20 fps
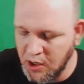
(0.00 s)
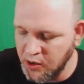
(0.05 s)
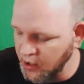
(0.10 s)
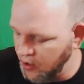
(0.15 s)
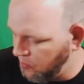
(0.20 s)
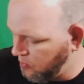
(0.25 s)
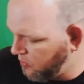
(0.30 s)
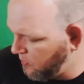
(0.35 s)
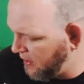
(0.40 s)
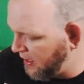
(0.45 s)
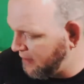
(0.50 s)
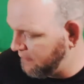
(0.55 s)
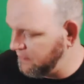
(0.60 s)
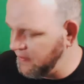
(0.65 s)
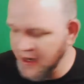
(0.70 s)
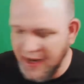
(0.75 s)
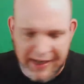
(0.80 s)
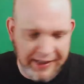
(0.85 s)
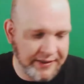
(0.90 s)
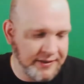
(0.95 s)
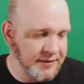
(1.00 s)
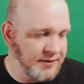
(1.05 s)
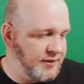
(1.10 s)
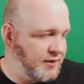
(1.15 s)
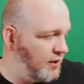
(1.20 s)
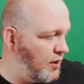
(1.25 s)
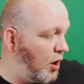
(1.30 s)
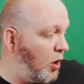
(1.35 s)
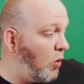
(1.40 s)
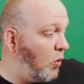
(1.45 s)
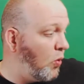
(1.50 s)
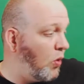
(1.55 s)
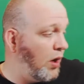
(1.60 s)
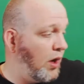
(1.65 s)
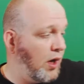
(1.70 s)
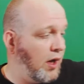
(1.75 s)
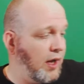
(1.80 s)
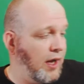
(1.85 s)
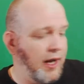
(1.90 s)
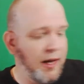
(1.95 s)
All right, what do we have next? Oh,
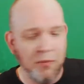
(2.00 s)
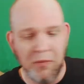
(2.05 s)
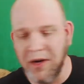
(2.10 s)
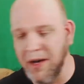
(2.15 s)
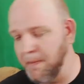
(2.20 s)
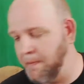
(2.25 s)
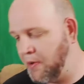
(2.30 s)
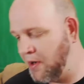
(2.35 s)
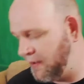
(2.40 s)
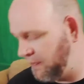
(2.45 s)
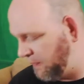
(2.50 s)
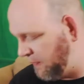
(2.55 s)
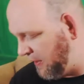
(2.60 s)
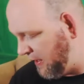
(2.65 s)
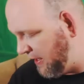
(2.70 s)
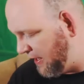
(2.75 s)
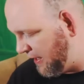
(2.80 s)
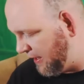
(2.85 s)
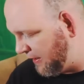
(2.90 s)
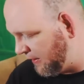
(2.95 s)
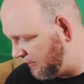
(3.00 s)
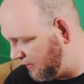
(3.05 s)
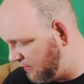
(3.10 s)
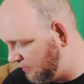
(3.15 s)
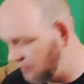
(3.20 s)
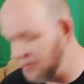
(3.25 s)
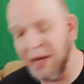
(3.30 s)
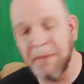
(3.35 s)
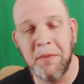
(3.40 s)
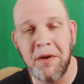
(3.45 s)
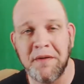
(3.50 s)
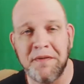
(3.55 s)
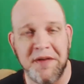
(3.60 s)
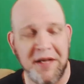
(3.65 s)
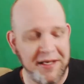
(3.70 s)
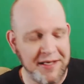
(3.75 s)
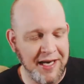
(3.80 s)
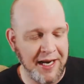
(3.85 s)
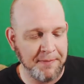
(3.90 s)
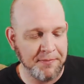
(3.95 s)
and when I bought the
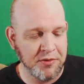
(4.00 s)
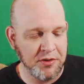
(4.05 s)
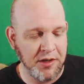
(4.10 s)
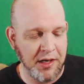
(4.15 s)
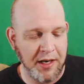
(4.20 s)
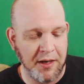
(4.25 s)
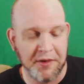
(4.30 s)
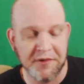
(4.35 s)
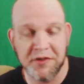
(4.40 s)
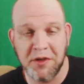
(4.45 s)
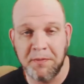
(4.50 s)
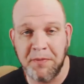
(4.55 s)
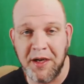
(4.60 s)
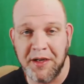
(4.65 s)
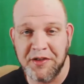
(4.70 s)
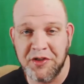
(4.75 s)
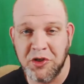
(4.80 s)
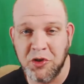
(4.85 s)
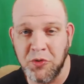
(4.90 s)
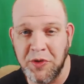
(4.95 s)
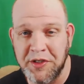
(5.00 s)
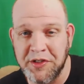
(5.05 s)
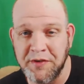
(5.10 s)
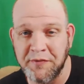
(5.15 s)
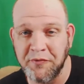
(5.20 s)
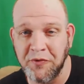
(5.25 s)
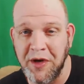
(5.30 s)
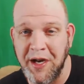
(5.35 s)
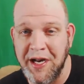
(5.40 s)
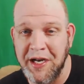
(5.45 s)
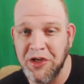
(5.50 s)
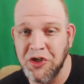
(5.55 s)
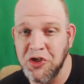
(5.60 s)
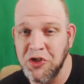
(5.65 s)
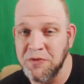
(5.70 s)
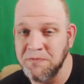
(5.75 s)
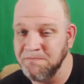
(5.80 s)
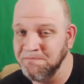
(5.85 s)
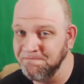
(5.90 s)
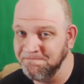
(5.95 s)
adapter, I also bought Streets of
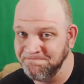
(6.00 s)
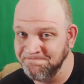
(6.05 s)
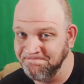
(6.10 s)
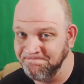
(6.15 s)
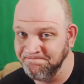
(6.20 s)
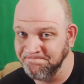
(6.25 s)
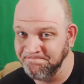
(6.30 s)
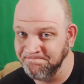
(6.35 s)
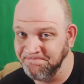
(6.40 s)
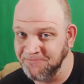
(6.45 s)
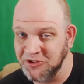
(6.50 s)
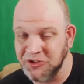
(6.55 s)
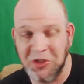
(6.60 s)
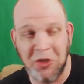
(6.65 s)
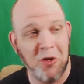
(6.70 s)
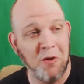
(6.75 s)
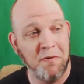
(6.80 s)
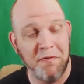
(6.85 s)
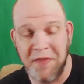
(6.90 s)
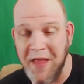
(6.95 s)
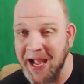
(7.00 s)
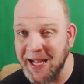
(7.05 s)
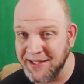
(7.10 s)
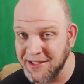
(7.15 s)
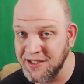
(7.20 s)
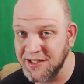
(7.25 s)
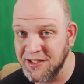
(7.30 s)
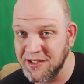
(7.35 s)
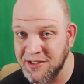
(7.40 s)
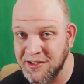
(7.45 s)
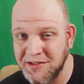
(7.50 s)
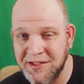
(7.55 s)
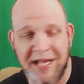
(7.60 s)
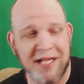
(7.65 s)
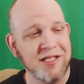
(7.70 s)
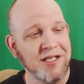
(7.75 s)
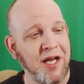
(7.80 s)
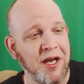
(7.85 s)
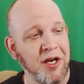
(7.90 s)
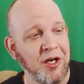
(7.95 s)
Rage, so that's
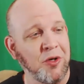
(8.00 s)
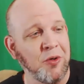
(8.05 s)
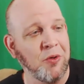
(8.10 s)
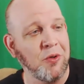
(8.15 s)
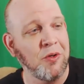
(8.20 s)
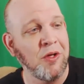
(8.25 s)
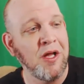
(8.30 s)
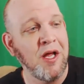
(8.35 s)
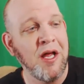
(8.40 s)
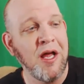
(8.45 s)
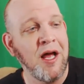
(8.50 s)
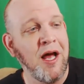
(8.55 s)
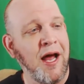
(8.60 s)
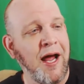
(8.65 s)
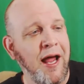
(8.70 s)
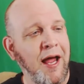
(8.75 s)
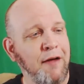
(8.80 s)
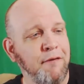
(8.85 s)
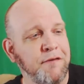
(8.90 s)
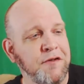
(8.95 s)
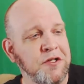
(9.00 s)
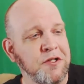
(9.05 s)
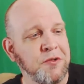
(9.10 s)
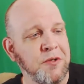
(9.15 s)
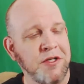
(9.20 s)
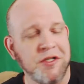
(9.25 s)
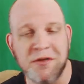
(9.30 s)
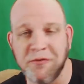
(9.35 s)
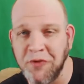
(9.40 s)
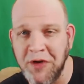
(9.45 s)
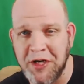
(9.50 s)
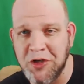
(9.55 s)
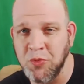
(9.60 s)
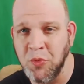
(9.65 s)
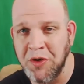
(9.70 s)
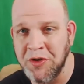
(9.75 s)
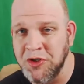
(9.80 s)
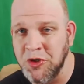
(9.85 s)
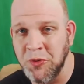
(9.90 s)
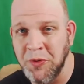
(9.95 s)
kind of cool. I have Streets of Rage
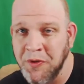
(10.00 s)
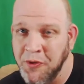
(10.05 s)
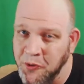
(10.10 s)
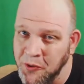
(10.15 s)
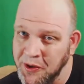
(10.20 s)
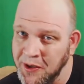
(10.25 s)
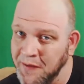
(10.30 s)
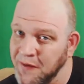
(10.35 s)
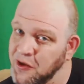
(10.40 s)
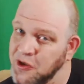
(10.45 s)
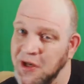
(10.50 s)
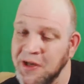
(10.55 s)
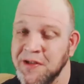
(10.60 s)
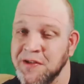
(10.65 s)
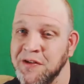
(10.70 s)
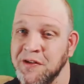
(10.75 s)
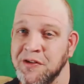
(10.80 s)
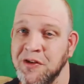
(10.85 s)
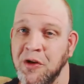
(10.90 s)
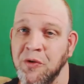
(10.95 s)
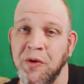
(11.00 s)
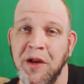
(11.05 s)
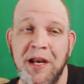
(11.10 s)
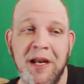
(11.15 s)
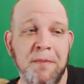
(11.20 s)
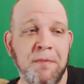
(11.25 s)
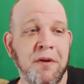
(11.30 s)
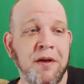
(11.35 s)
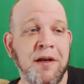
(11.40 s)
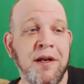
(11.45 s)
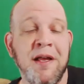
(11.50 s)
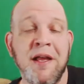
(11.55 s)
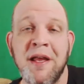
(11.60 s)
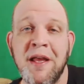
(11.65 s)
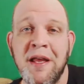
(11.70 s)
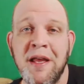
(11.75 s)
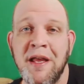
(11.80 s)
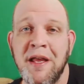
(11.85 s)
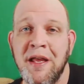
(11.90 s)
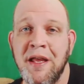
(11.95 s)
1, 2, and 3 on the Genesis already, but
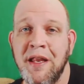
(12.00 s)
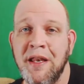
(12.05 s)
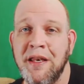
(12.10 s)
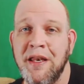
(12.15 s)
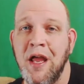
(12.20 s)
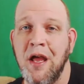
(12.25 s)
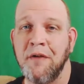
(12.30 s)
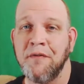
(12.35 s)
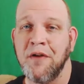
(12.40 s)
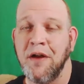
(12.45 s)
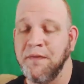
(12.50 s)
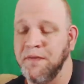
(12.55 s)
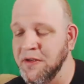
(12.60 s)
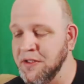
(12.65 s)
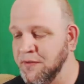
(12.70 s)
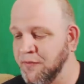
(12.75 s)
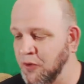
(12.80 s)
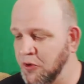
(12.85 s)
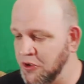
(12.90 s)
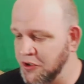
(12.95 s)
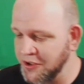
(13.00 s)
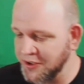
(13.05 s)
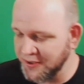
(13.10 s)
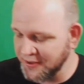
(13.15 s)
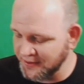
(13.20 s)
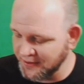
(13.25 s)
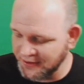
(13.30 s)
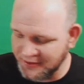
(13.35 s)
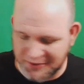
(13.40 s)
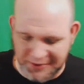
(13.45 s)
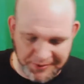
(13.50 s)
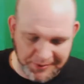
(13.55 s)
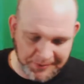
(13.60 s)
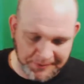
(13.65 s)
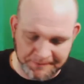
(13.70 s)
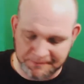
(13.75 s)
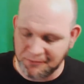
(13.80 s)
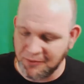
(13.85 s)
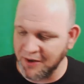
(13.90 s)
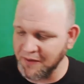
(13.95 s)
now I've got this version,
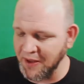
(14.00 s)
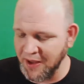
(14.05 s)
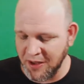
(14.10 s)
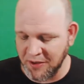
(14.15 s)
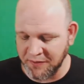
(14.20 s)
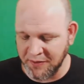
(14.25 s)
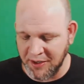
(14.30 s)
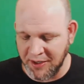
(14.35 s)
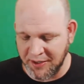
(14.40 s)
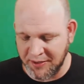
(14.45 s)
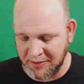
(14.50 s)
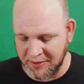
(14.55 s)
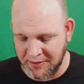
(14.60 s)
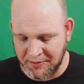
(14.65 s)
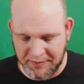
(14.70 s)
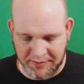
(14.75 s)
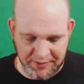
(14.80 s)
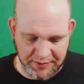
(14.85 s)
so why the hell not?